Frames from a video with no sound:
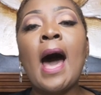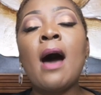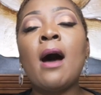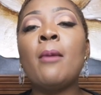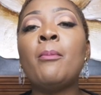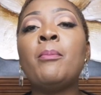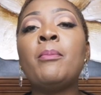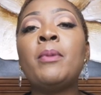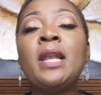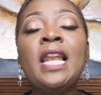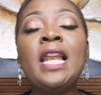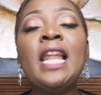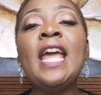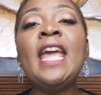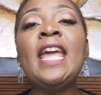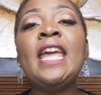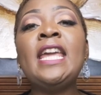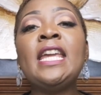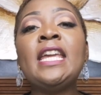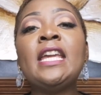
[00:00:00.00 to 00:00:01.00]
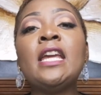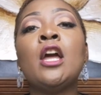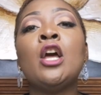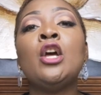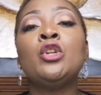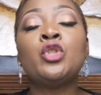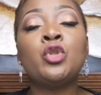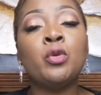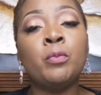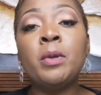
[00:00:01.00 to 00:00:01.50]
are playing
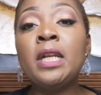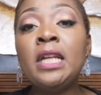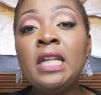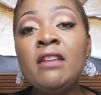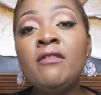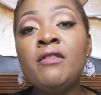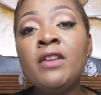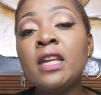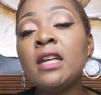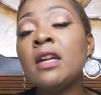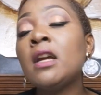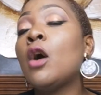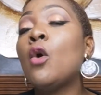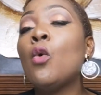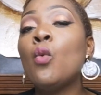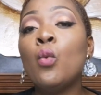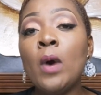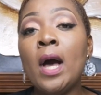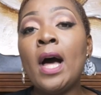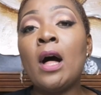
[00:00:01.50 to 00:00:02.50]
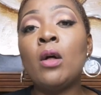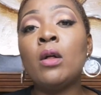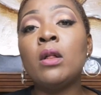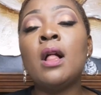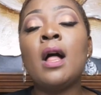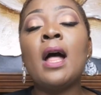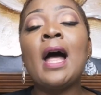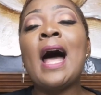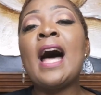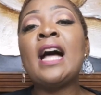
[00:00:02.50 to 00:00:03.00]
to be living well,
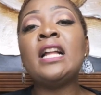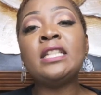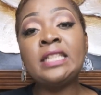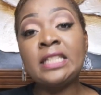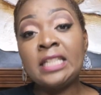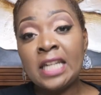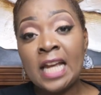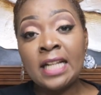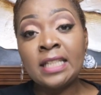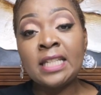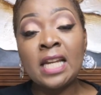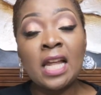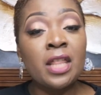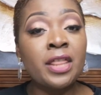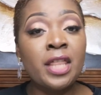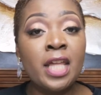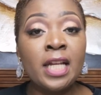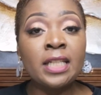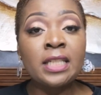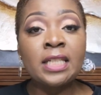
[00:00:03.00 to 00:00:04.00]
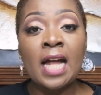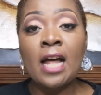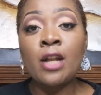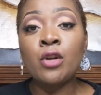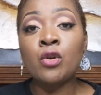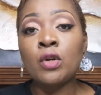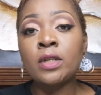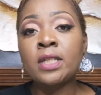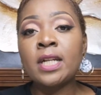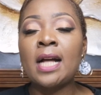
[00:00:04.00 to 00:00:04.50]
and yet things
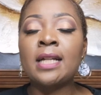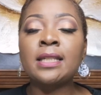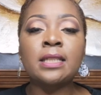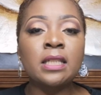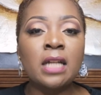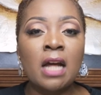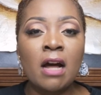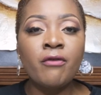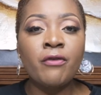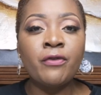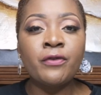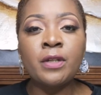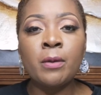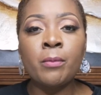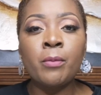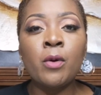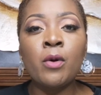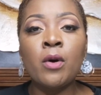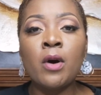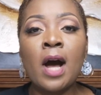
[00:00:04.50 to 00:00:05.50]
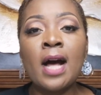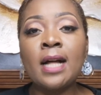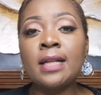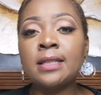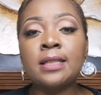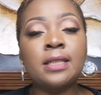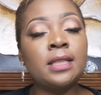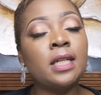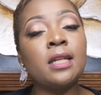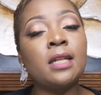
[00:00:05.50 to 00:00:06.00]
are not as comfortable
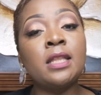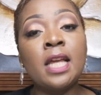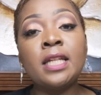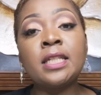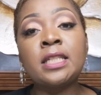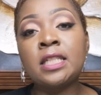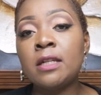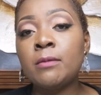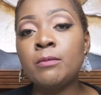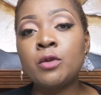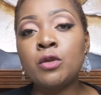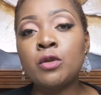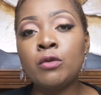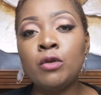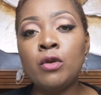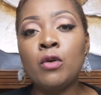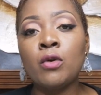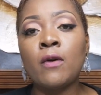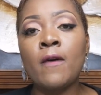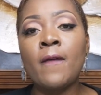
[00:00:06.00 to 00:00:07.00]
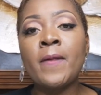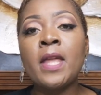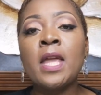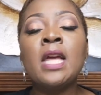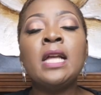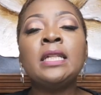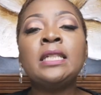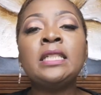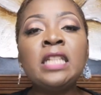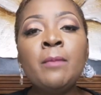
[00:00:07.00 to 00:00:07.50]
as they seem to look.
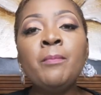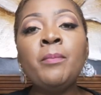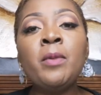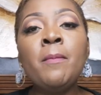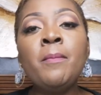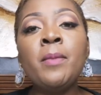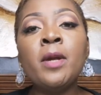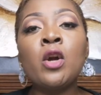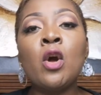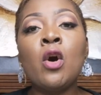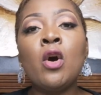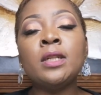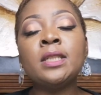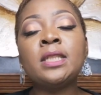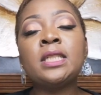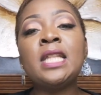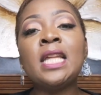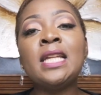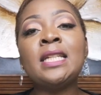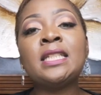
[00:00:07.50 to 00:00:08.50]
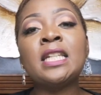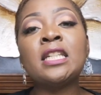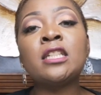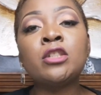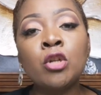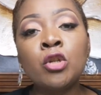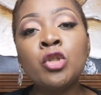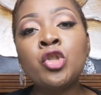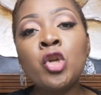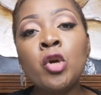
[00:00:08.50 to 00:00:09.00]
Simply because there is a
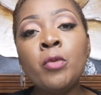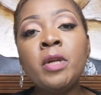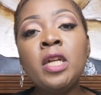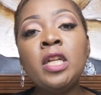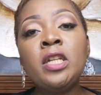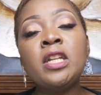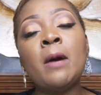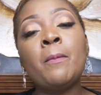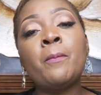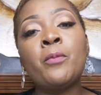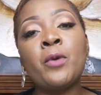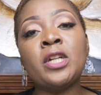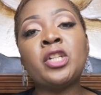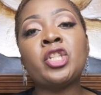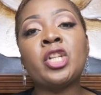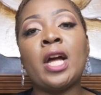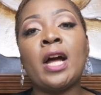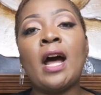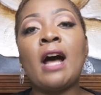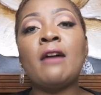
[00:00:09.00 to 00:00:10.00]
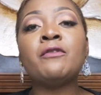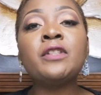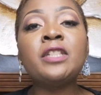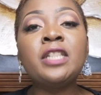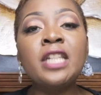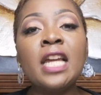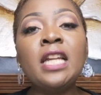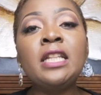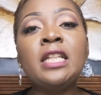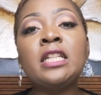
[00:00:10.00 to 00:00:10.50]
social media pressure. I've
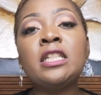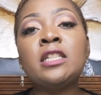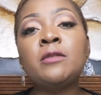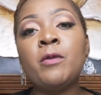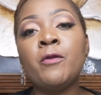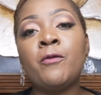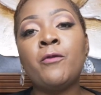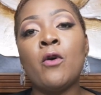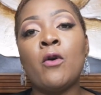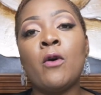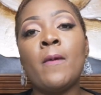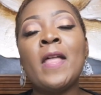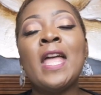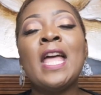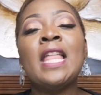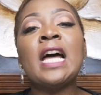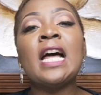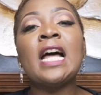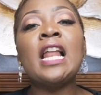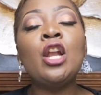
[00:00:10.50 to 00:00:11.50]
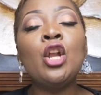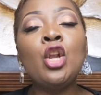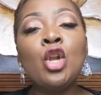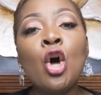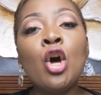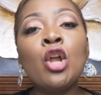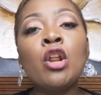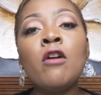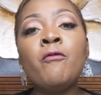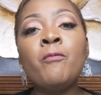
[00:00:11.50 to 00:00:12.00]
said this before, that a
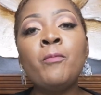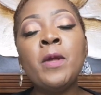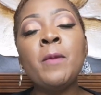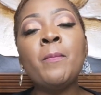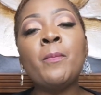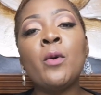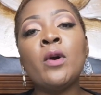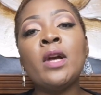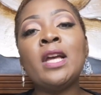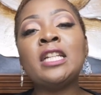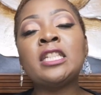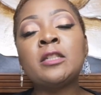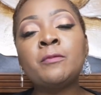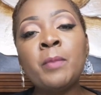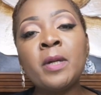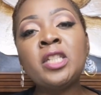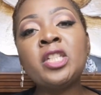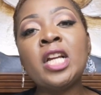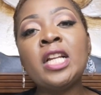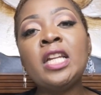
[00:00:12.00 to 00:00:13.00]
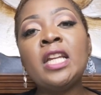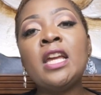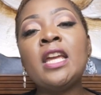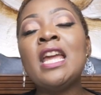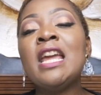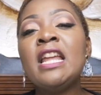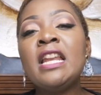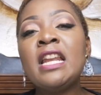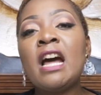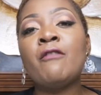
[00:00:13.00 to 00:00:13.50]
lot of people, especially
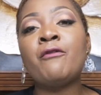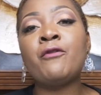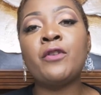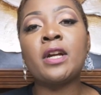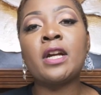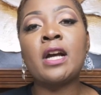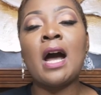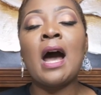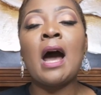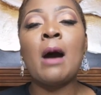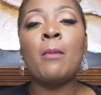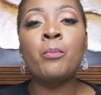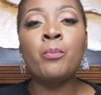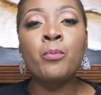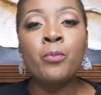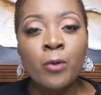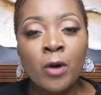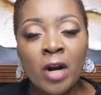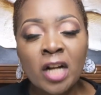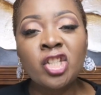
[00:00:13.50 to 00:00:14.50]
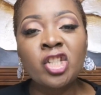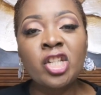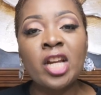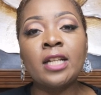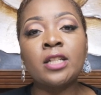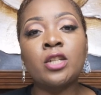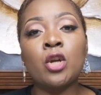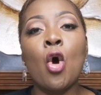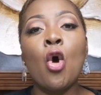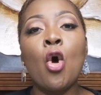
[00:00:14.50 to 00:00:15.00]
in Africa, are
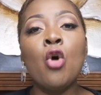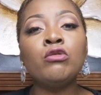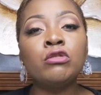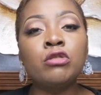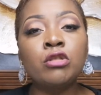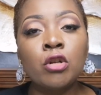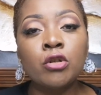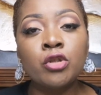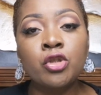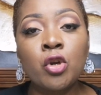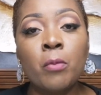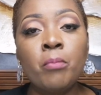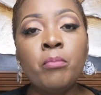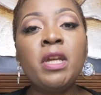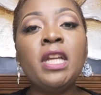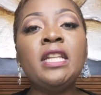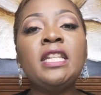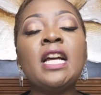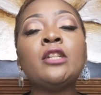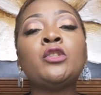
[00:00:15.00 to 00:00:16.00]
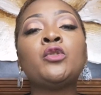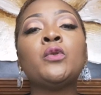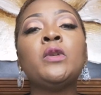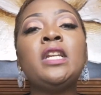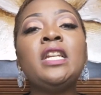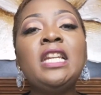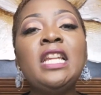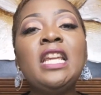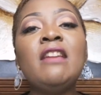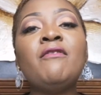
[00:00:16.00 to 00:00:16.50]
pressured on social media to
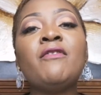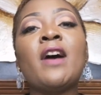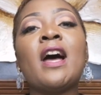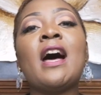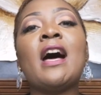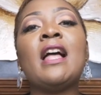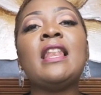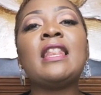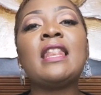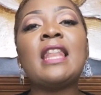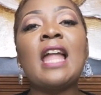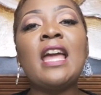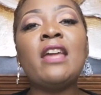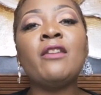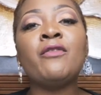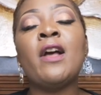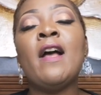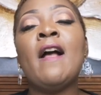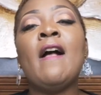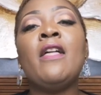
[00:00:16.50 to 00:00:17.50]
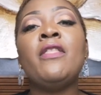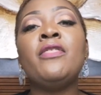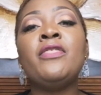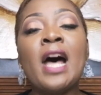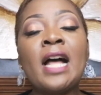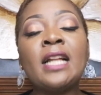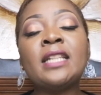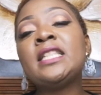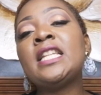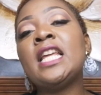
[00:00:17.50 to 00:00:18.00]
live a life
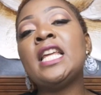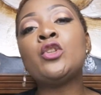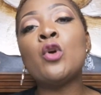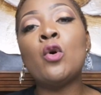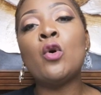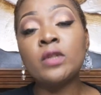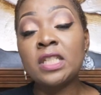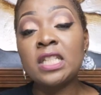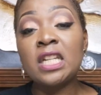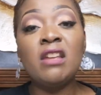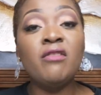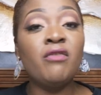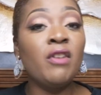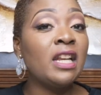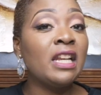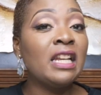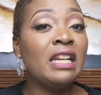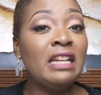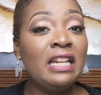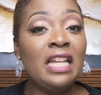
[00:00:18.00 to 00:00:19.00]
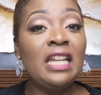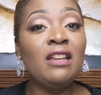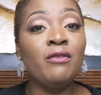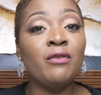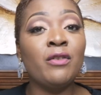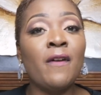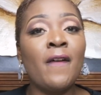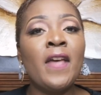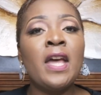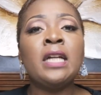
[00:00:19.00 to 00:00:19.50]
that they don't even
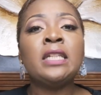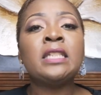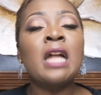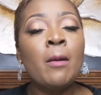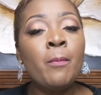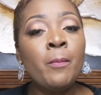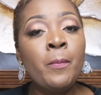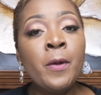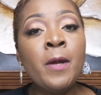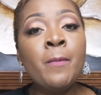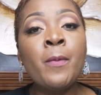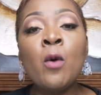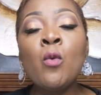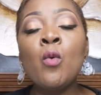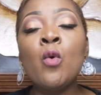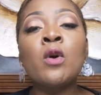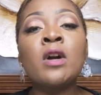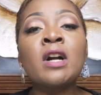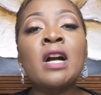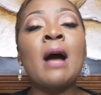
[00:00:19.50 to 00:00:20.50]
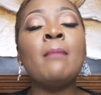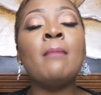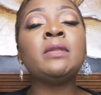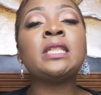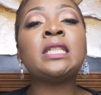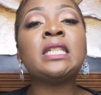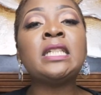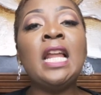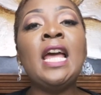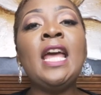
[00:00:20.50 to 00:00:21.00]
live. Some people will come
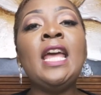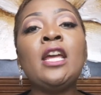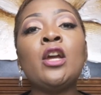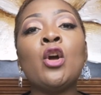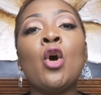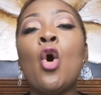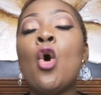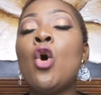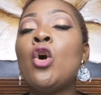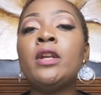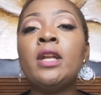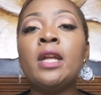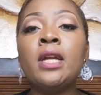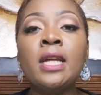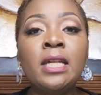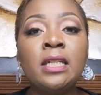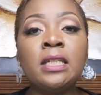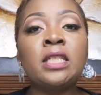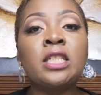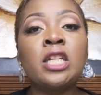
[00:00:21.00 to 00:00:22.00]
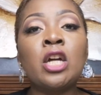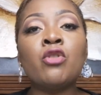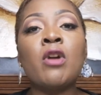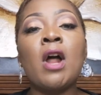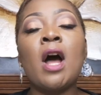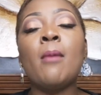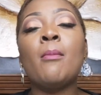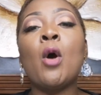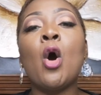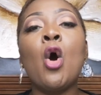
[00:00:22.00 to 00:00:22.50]
slaying on
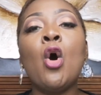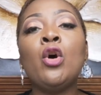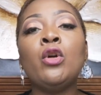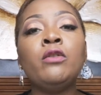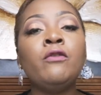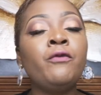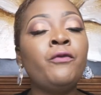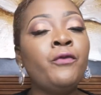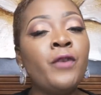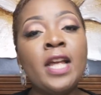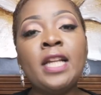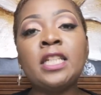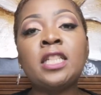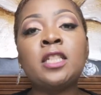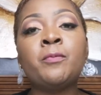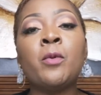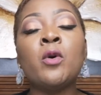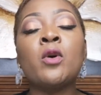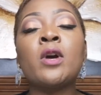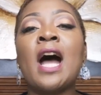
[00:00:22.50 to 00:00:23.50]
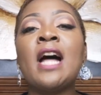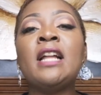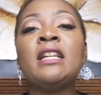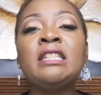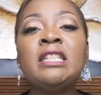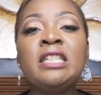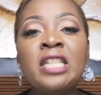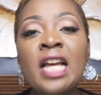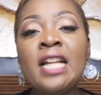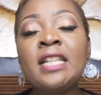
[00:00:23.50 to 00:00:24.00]
Instagram, on Facebook,
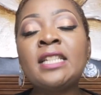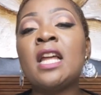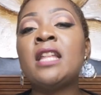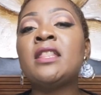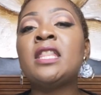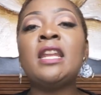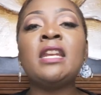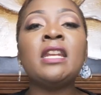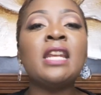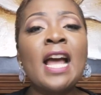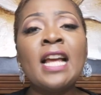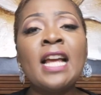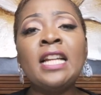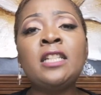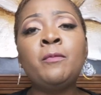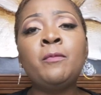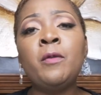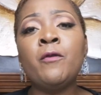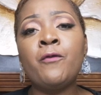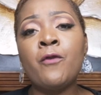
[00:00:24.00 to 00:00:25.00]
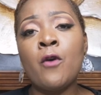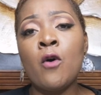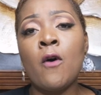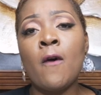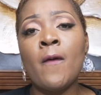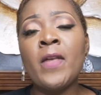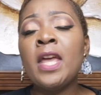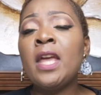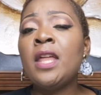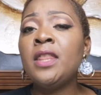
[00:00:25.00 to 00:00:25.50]
and yet the night
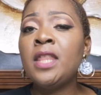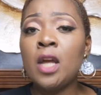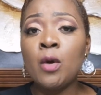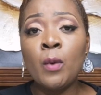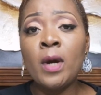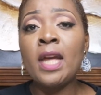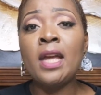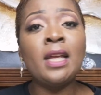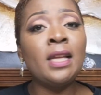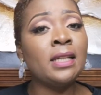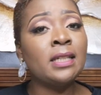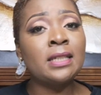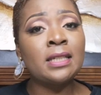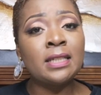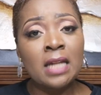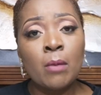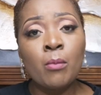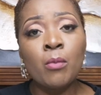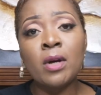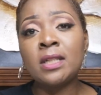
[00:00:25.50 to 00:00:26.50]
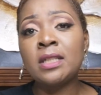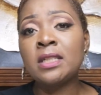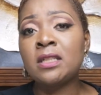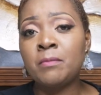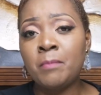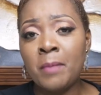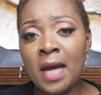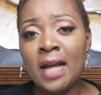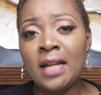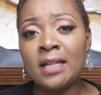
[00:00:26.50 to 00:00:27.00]
before they were in someone's
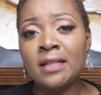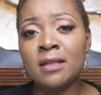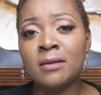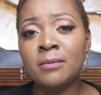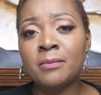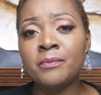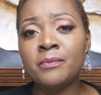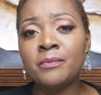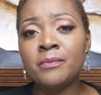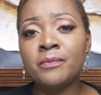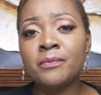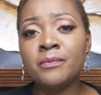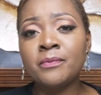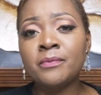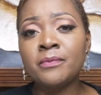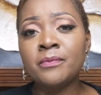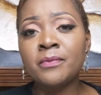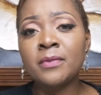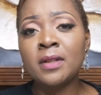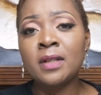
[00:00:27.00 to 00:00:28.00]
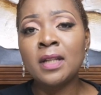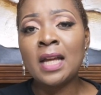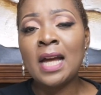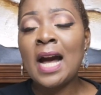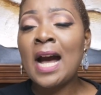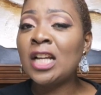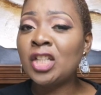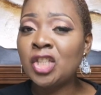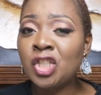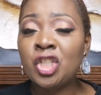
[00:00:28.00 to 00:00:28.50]
bed.
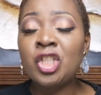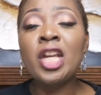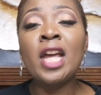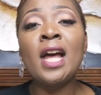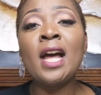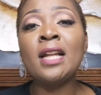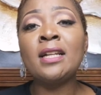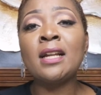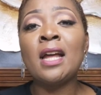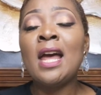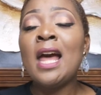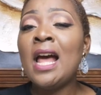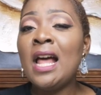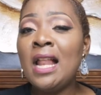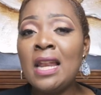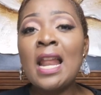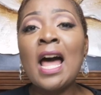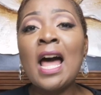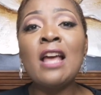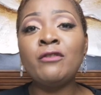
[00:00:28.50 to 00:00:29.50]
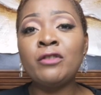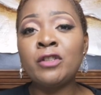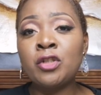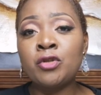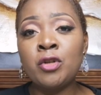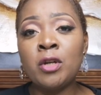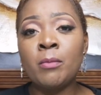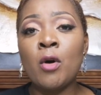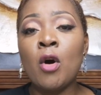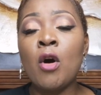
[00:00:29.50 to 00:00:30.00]
I shared a live
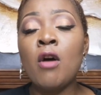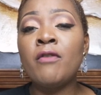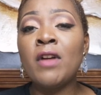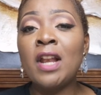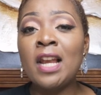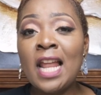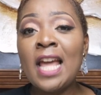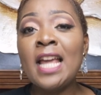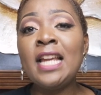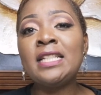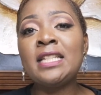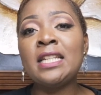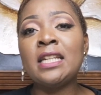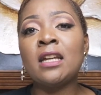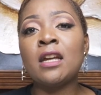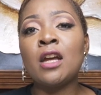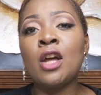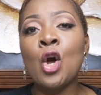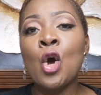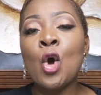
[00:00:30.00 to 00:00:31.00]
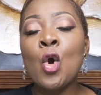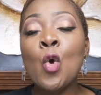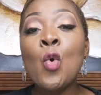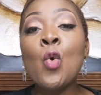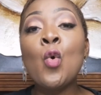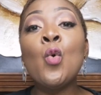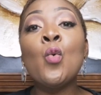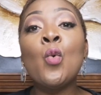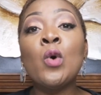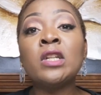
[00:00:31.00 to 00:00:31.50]
stream of a lady
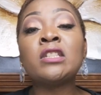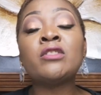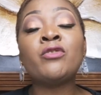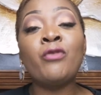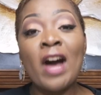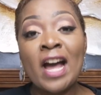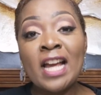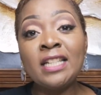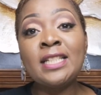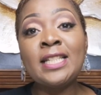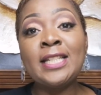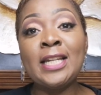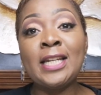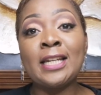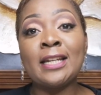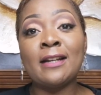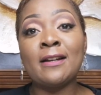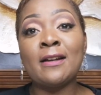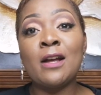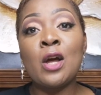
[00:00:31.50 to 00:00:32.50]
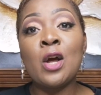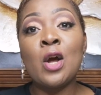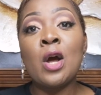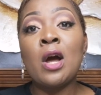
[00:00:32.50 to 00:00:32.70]
who was fighting